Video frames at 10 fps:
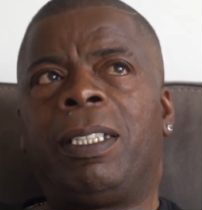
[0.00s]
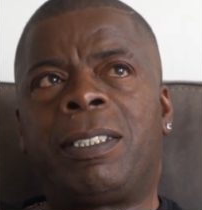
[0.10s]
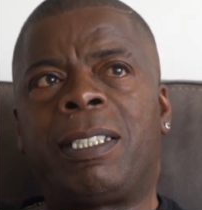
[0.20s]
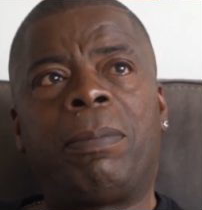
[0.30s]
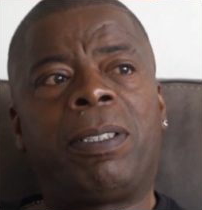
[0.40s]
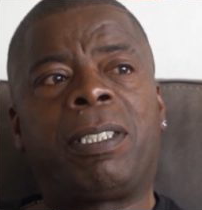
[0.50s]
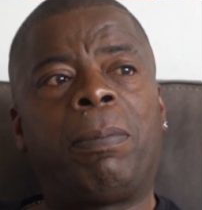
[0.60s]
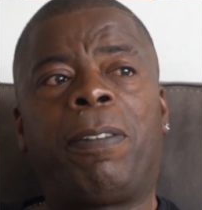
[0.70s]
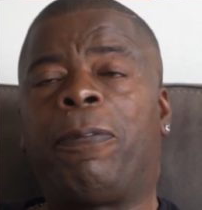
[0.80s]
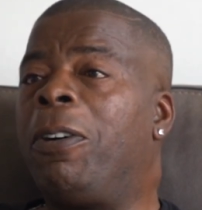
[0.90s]
some
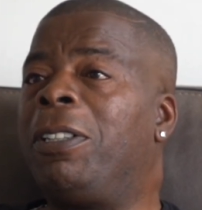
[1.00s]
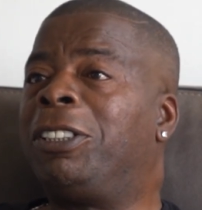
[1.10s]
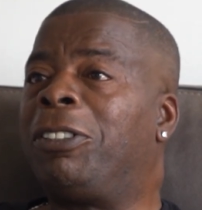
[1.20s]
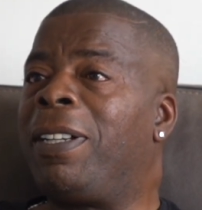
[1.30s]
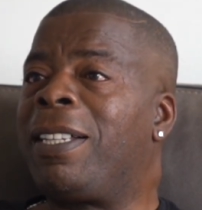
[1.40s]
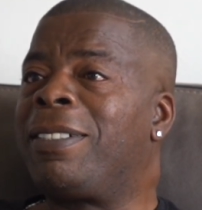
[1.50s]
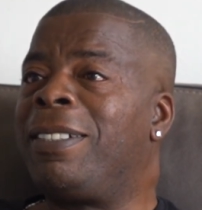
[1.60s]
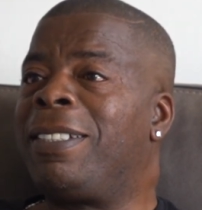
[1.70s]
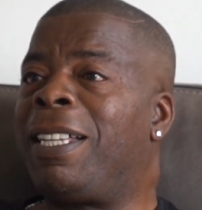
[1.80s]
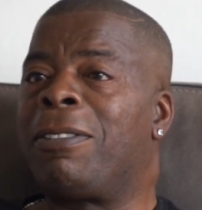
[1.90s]
of the furniture he has
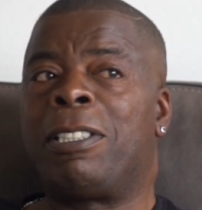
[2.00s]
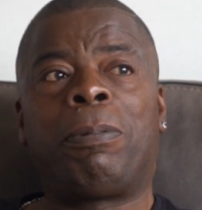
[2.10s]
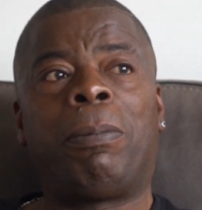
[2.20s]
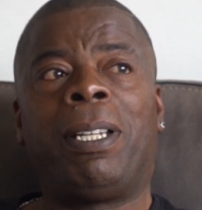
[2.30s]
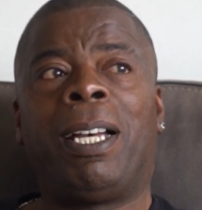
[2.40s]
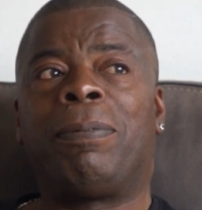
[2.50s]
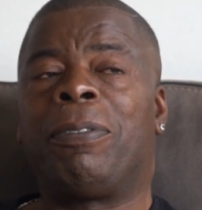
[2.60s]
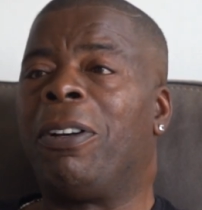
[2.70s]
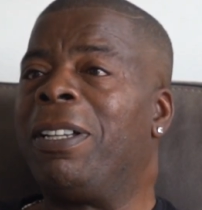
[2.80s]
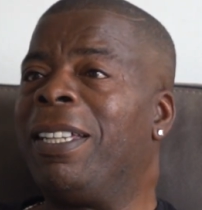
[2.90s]
in his house he's probably had
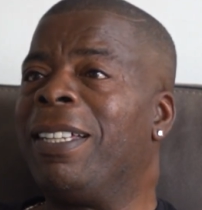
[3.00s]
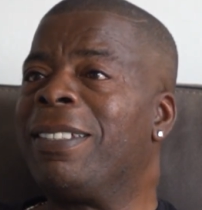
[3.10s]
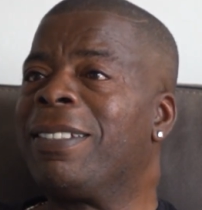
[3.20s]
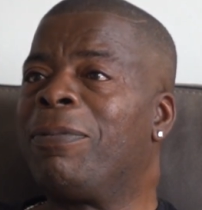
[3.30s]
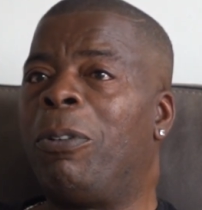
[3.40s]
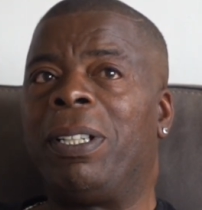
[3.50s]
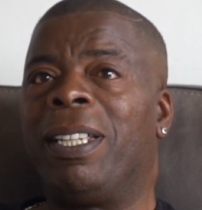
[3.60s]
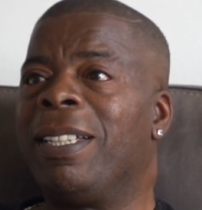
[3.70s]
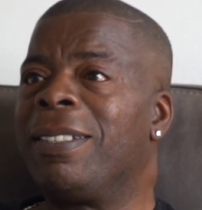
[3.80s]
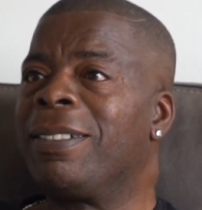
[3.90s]
30 years, 40
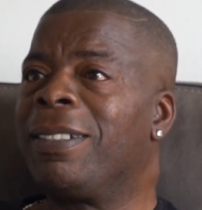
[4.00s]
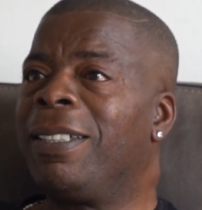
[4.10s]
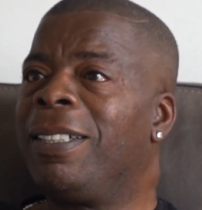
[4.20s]
years.